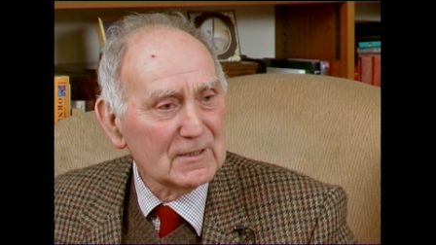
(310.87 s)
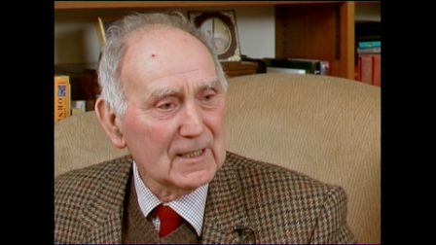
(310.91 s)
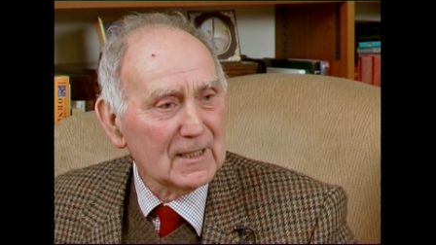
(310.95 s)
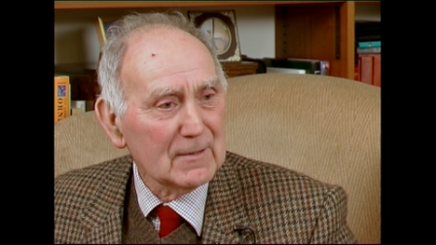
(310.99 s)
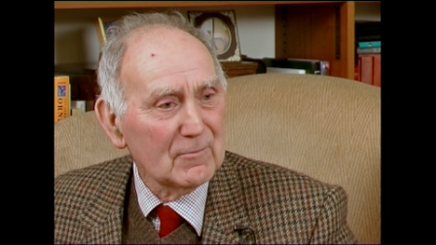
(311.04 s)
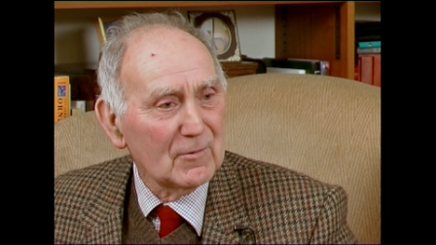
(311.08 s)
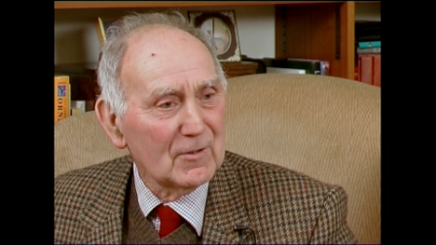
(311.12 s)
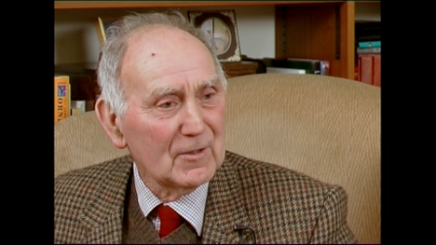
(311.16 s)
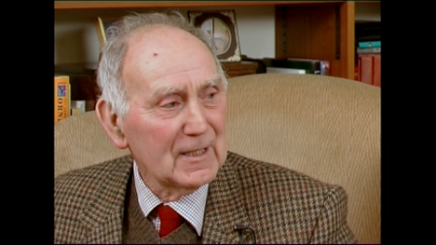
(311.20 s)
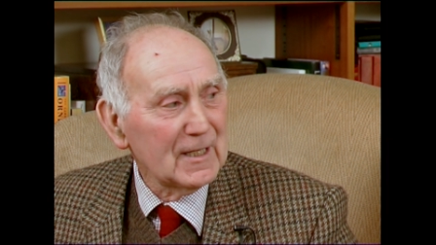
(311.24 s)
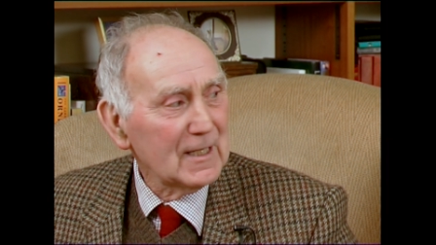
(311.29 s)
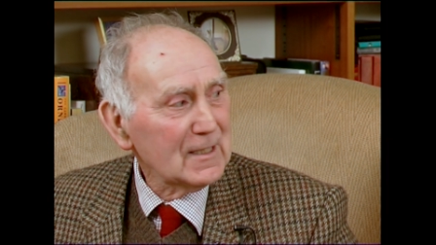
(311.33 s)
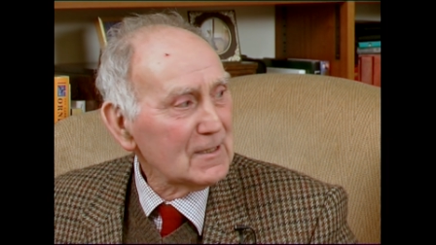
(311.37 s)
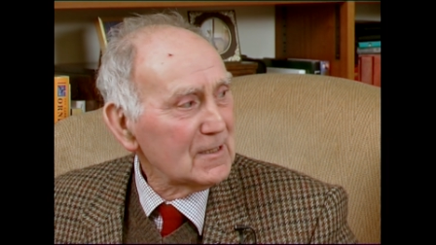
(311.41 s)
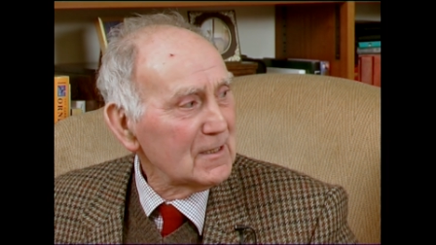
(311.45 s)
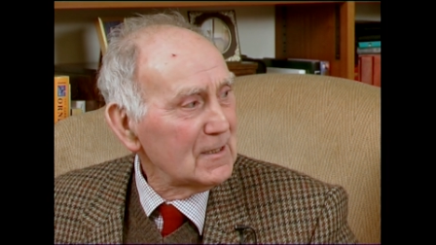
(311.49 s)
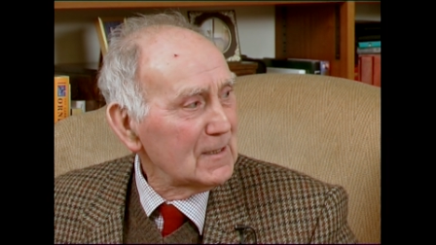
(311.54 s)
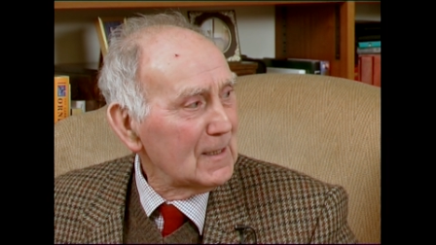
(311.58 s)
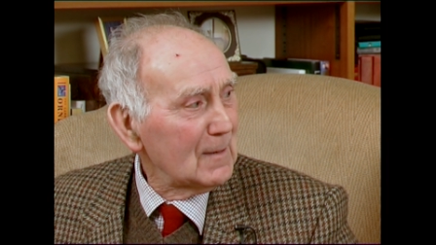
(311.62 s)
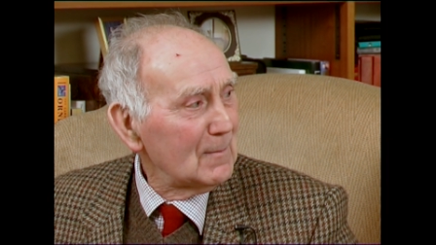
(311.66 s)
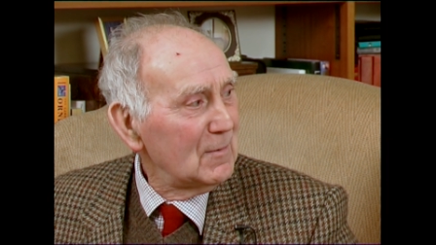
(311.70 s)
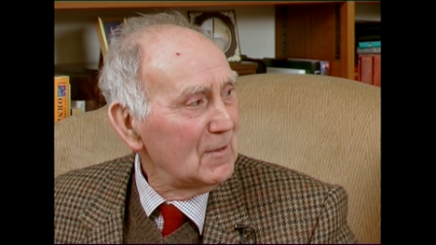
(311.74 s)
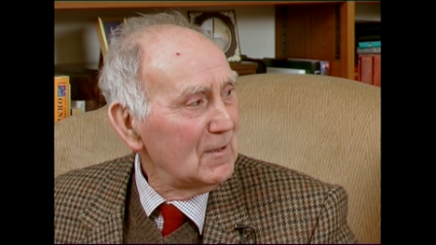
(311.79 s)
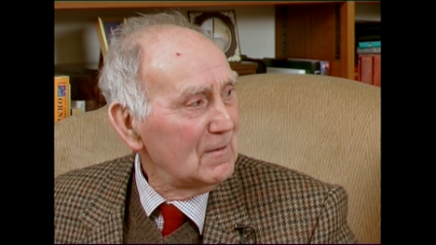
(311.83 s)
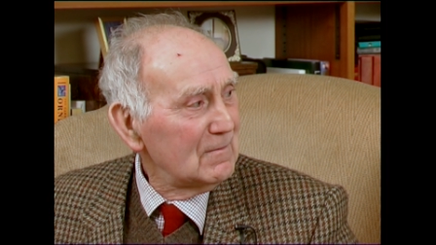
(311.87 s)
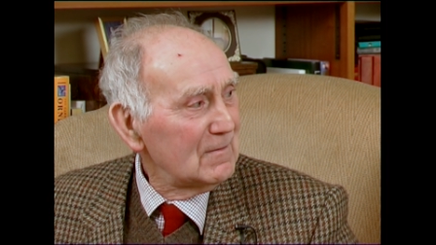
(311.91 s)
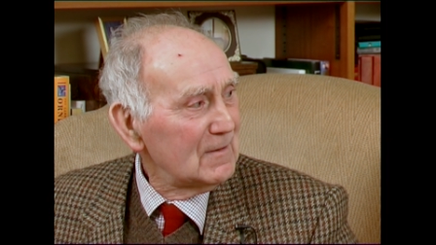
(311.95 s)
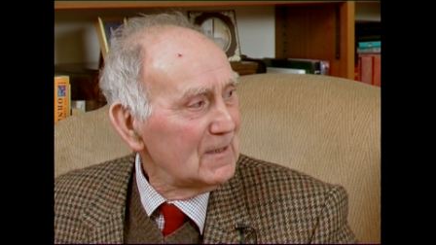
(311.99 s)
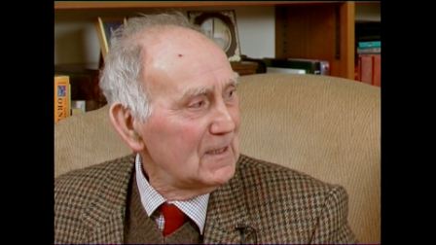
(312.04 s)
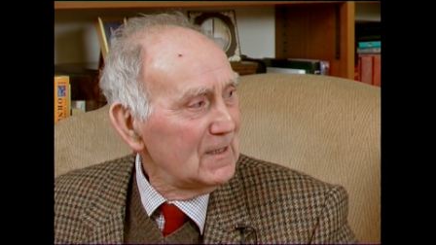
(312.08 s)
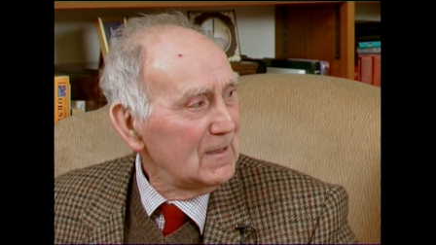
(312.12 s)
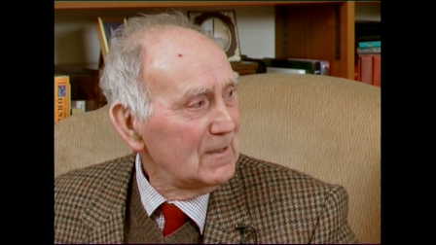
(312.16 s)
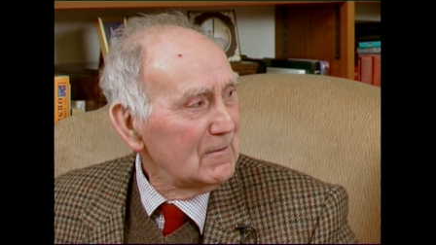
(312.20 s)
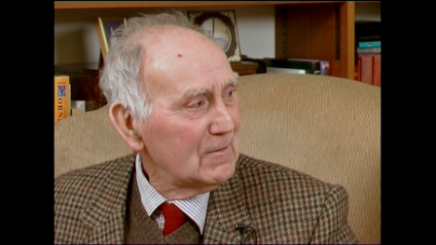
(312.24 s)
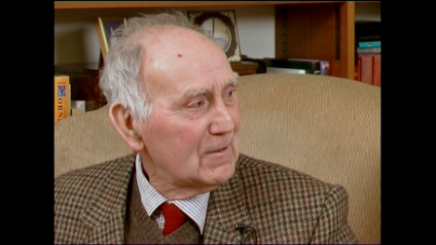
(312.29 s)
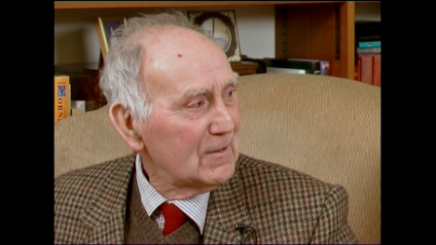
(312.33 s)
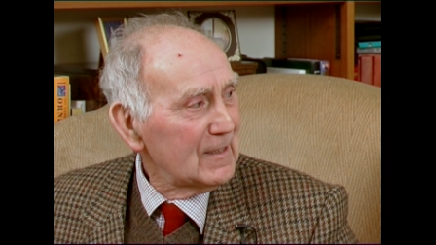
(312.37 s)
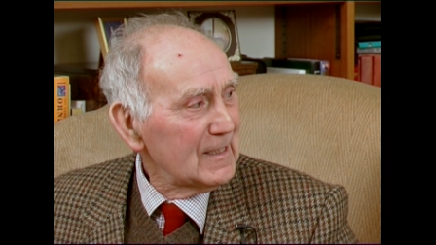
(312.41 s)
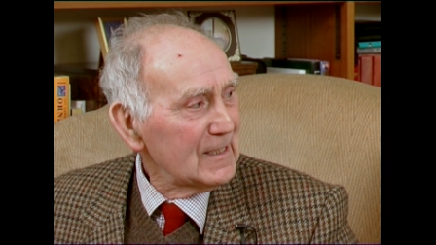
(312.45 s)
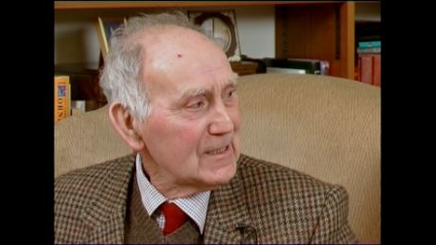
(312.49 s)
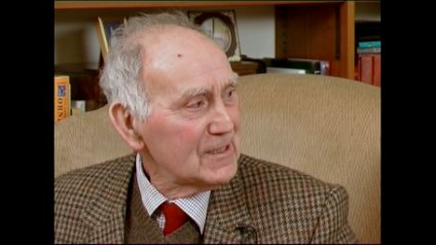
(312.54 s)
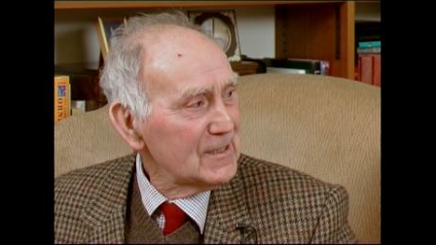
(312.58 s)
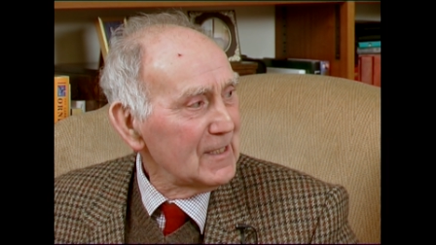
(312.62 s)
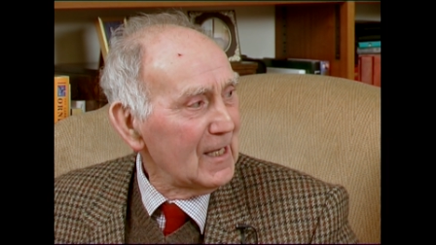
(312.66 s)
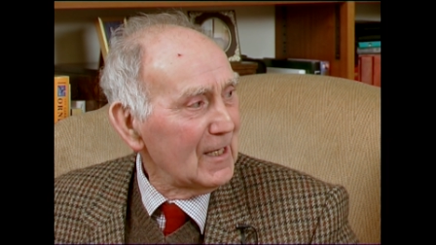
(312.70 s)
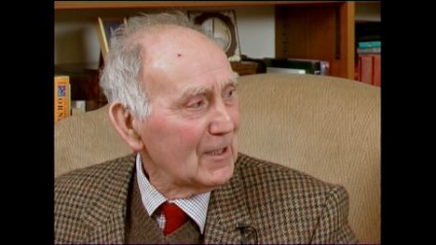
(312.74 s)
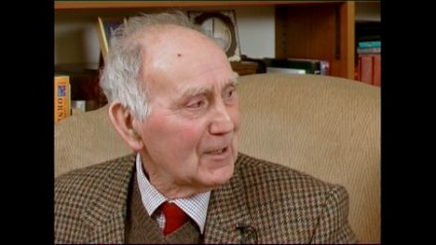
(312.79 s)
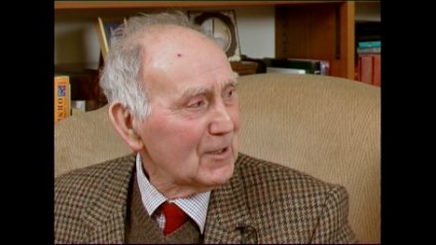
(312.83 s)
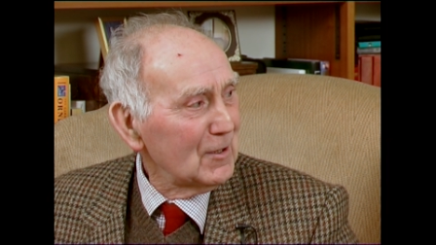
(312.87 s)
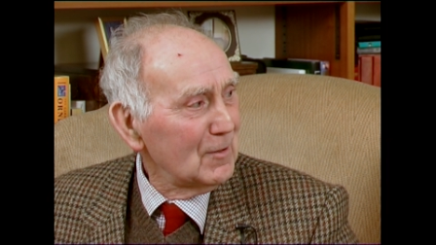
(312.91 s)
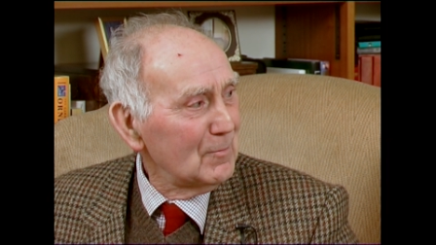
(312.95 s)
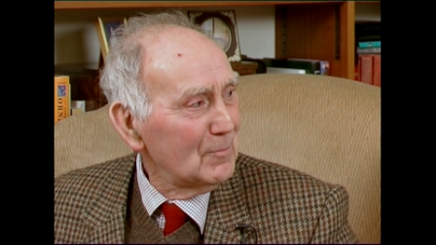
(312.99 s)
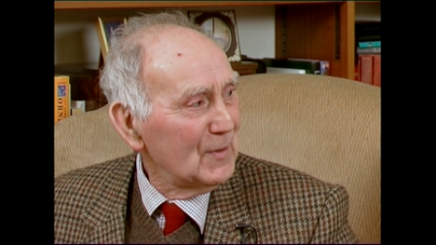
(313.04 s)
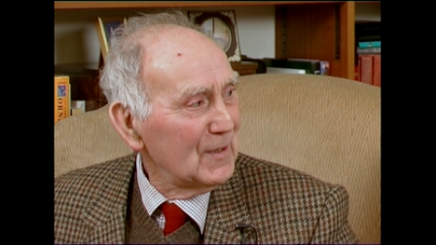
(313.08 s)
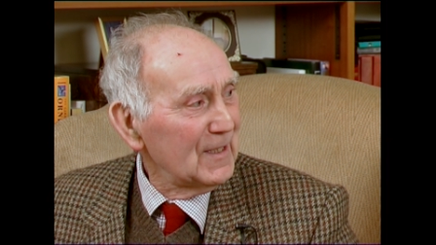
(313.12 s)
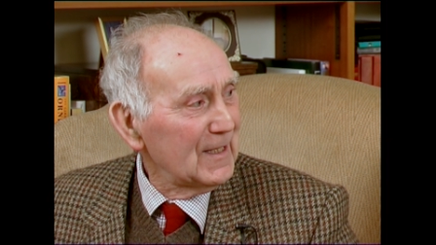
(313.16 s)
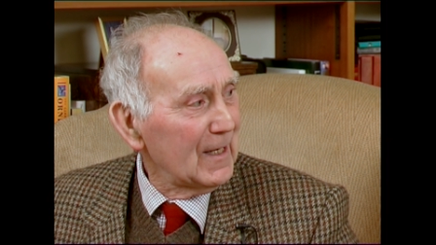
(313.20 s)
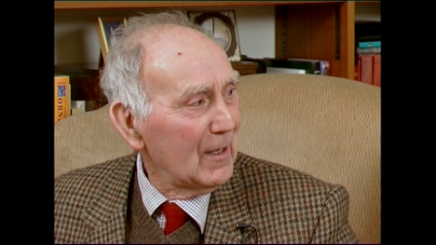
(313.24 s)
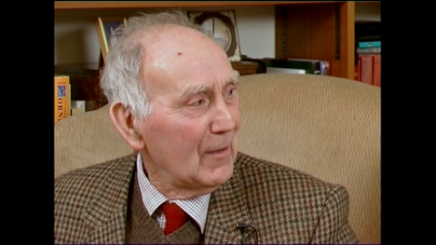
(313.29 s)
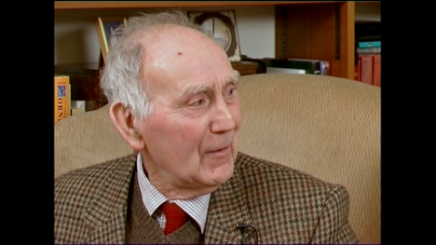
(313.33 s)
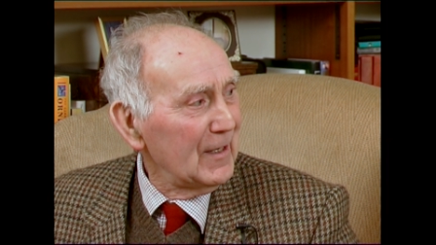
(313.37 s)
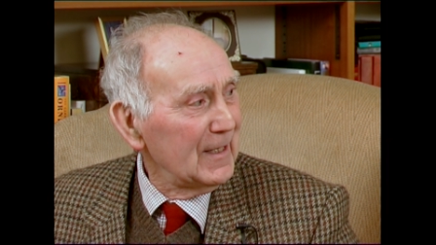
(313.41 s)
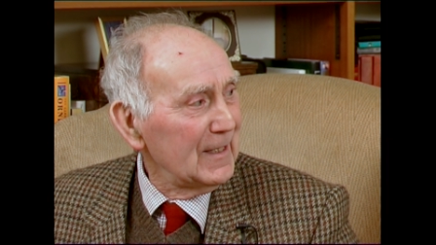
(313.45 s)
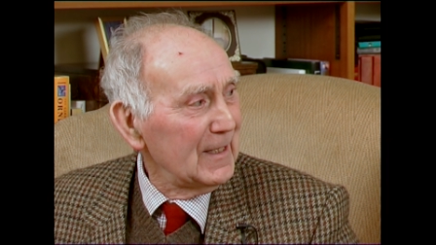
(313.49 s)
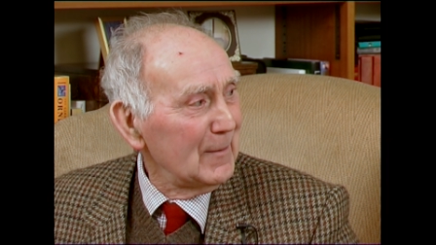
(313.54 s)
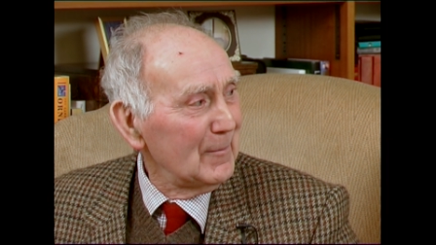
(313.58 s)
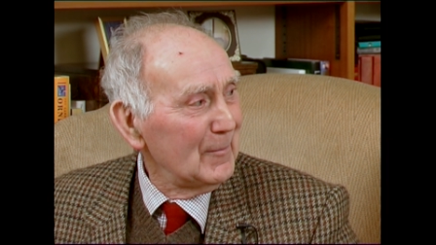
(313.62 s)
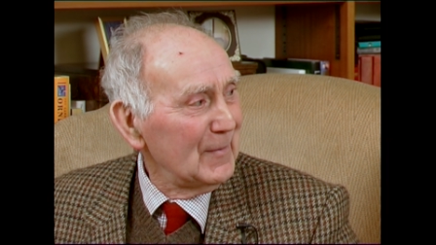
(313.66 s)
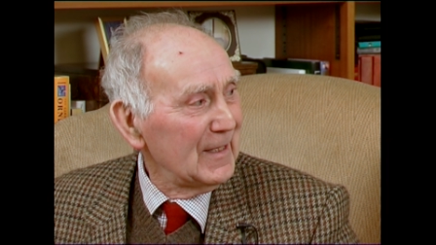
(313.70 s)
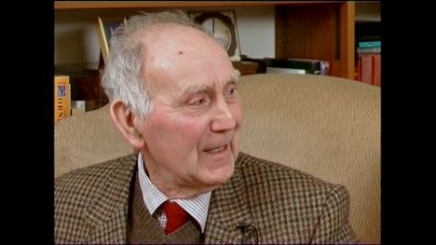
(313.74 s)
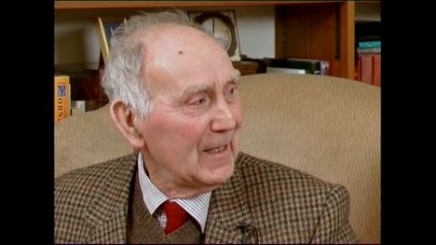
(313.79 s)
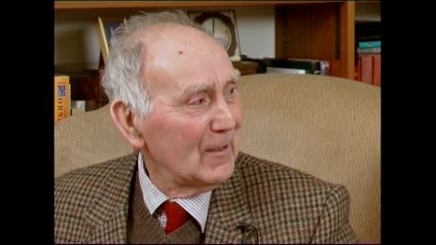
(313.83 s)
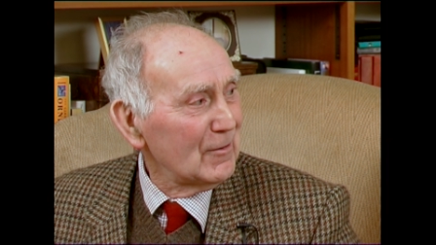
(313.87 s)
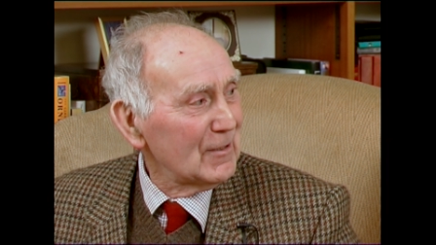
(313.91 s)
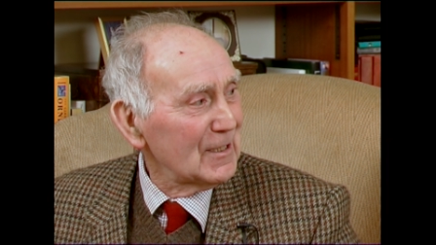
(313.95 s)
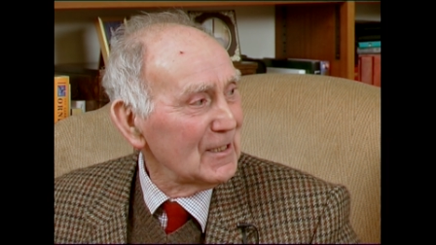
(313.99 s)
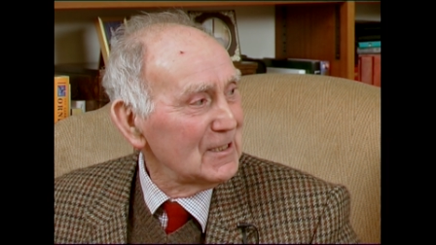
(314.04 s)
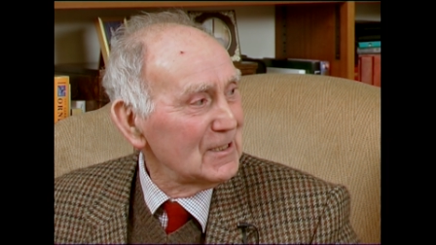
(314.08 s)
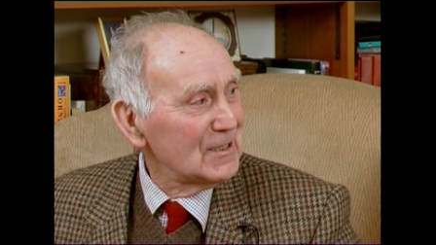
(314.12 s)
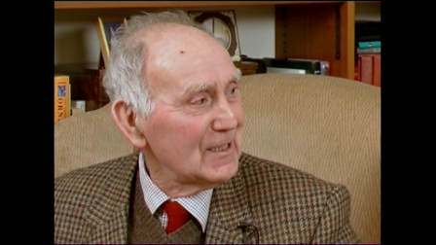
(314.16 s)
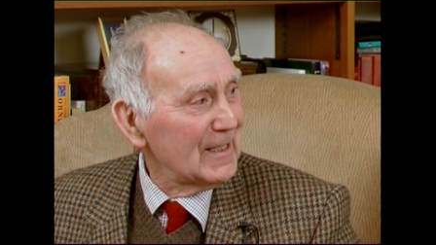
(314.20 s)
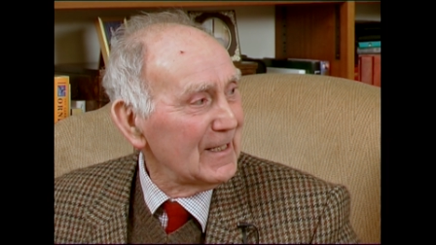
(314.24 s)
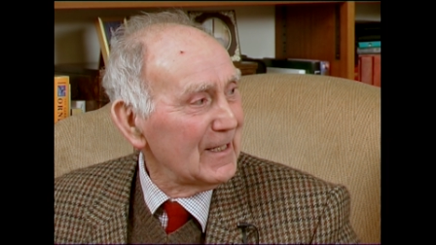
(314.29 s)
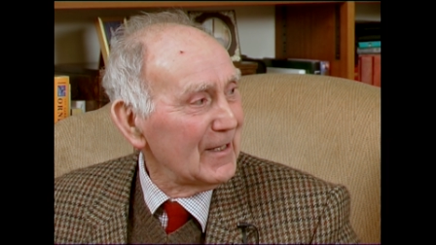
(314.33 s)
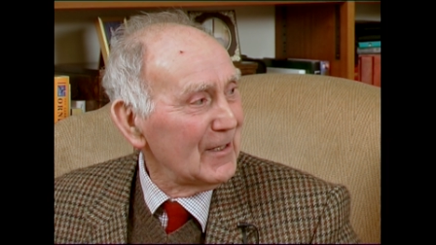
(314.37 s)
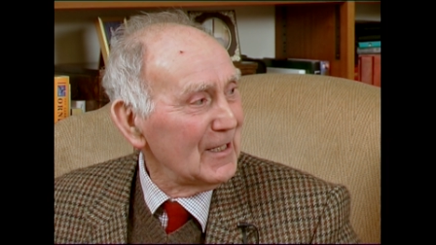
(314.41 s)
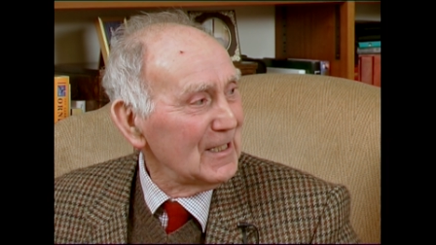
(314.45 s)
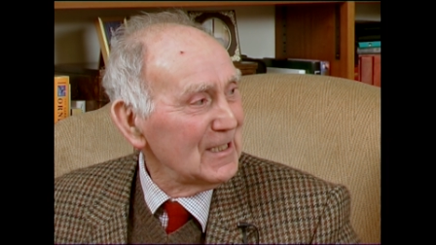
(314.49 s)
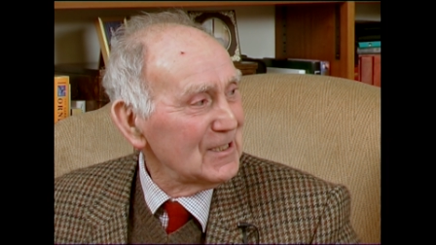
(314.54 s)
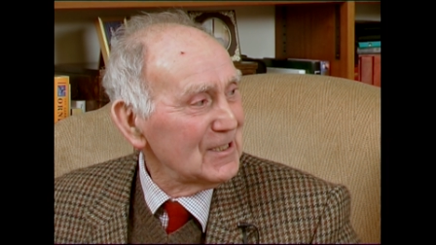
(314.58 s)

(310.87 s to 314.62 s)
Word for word: Z, Y, X, and W V U T S N R Q P O N M and R, Q, P, O, N, M, and L, K, J, I,